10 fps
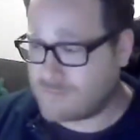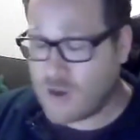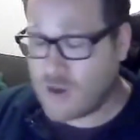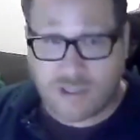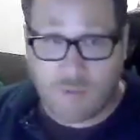
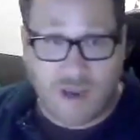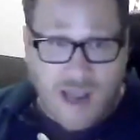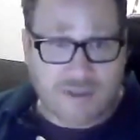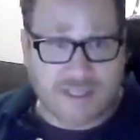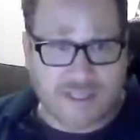the only way
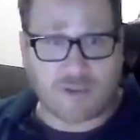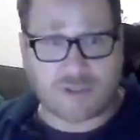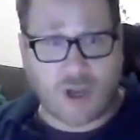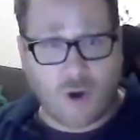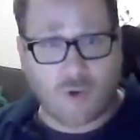I was able
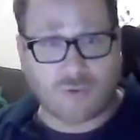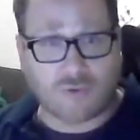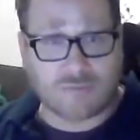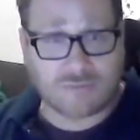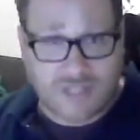to
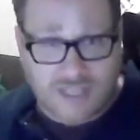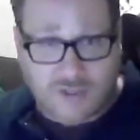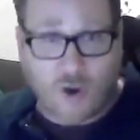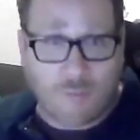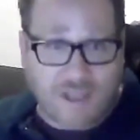own this
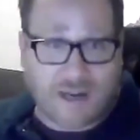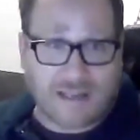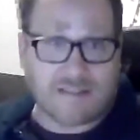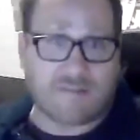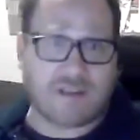home that I
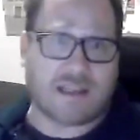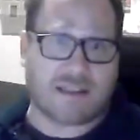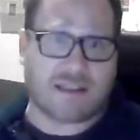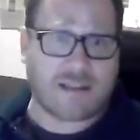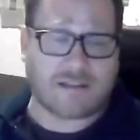live in
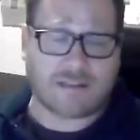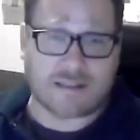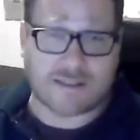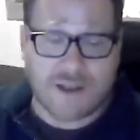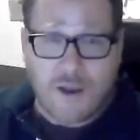the
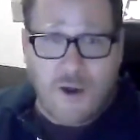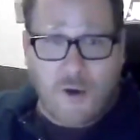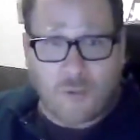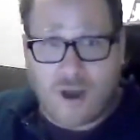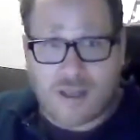Netherlands
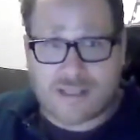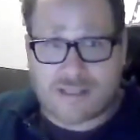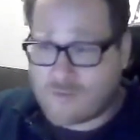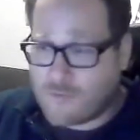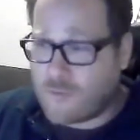
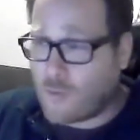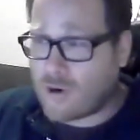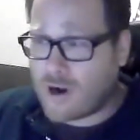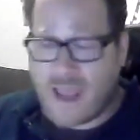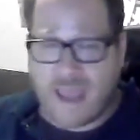was
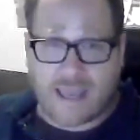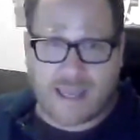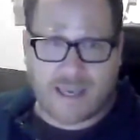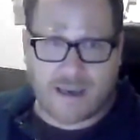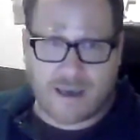for
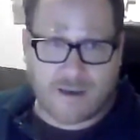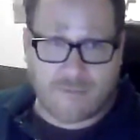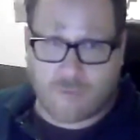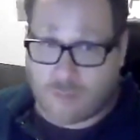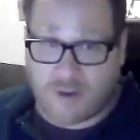a
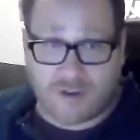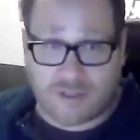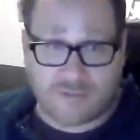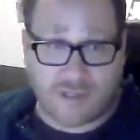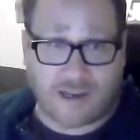
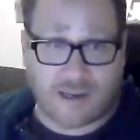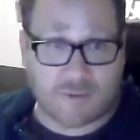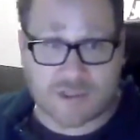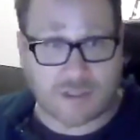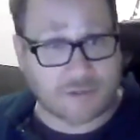period of time.
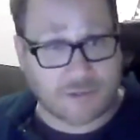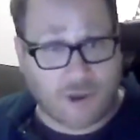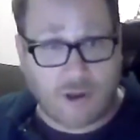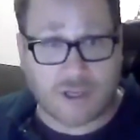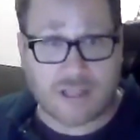There was a
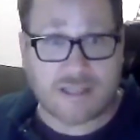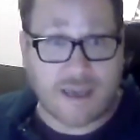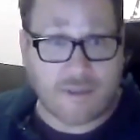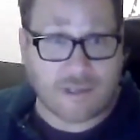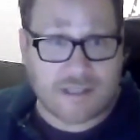law in the
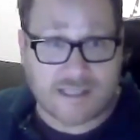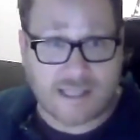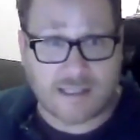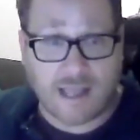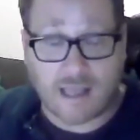Netherlands
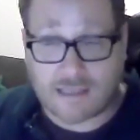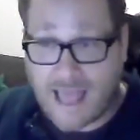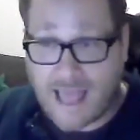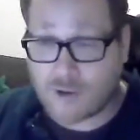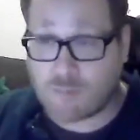that
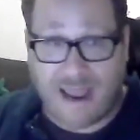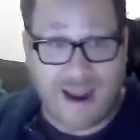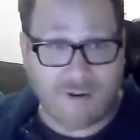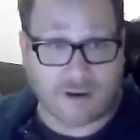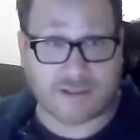allowed
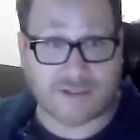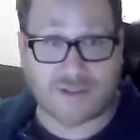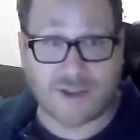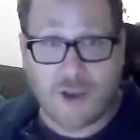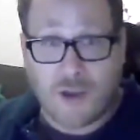
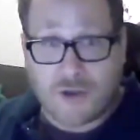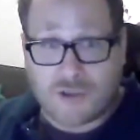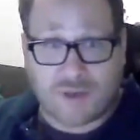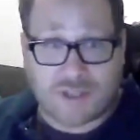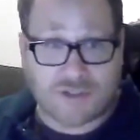parents
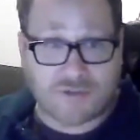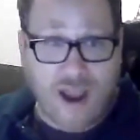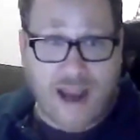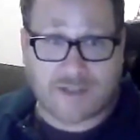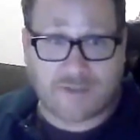to
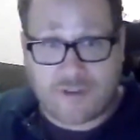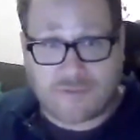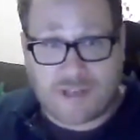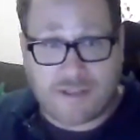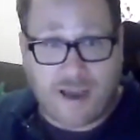extract
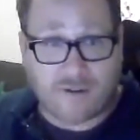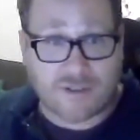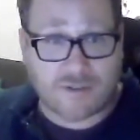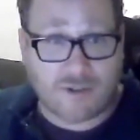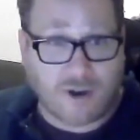
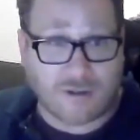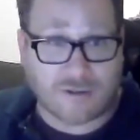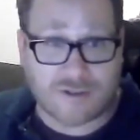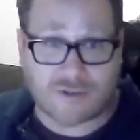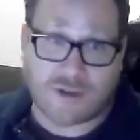$50,000
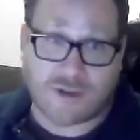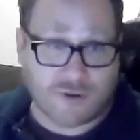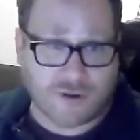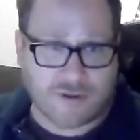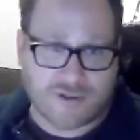or
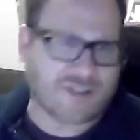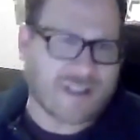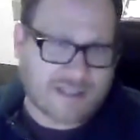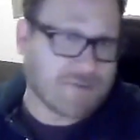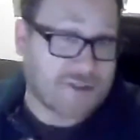euros, I
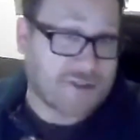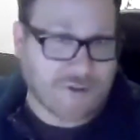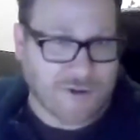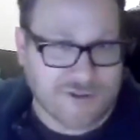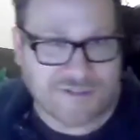guess it was
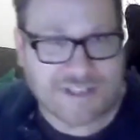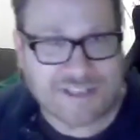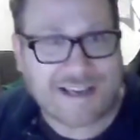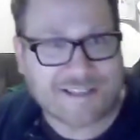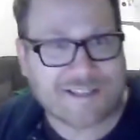euros in this
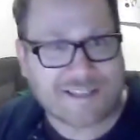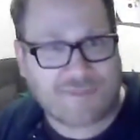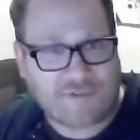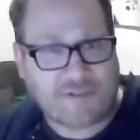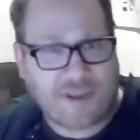case,
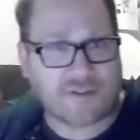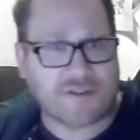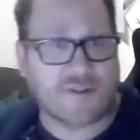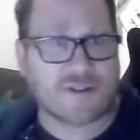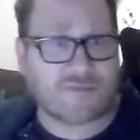50,000
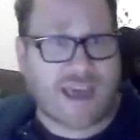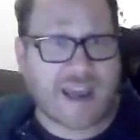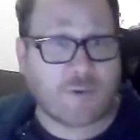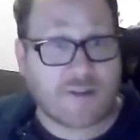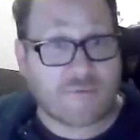euros of
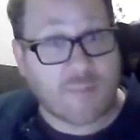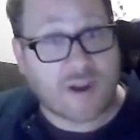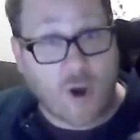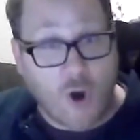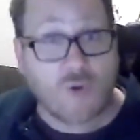equity from
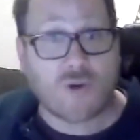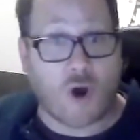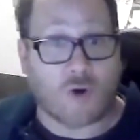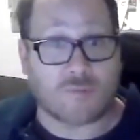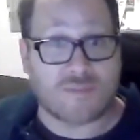their own
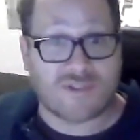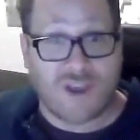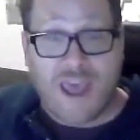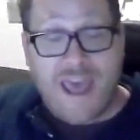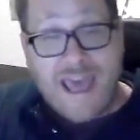homes
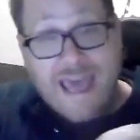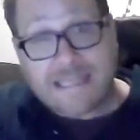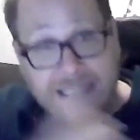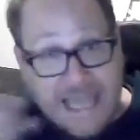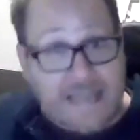and
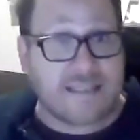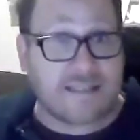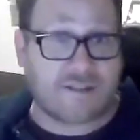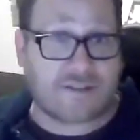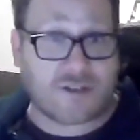lend
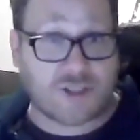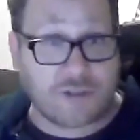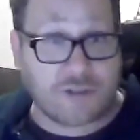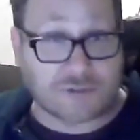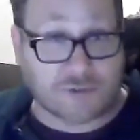it to their
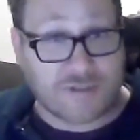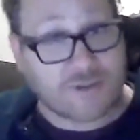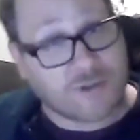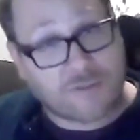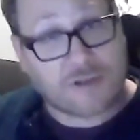children
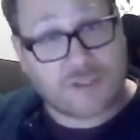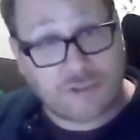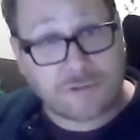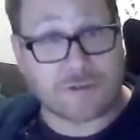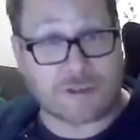so that their
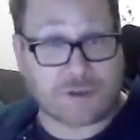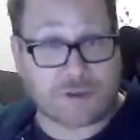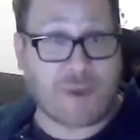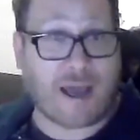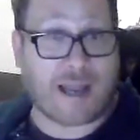children
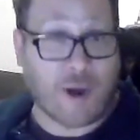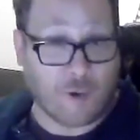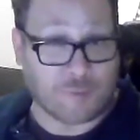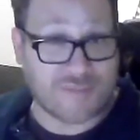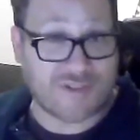could buy
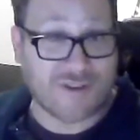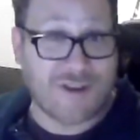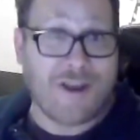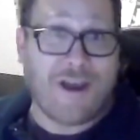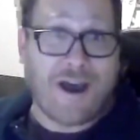homes.
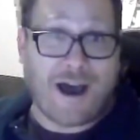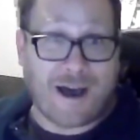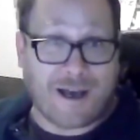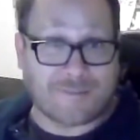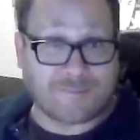
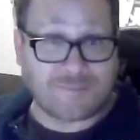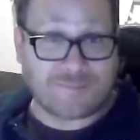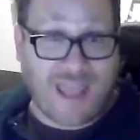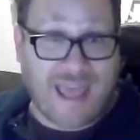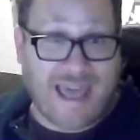
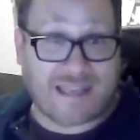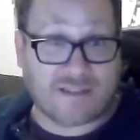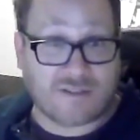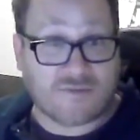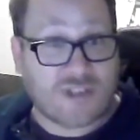
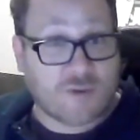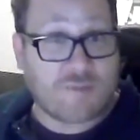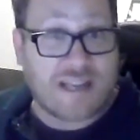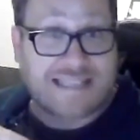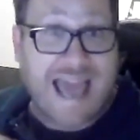And this would
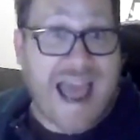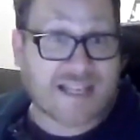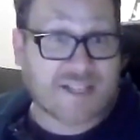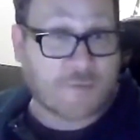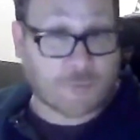be a
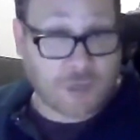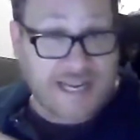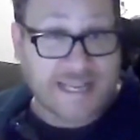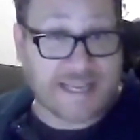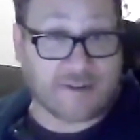
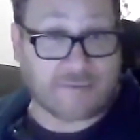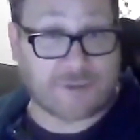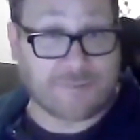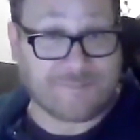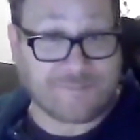tax-free gift.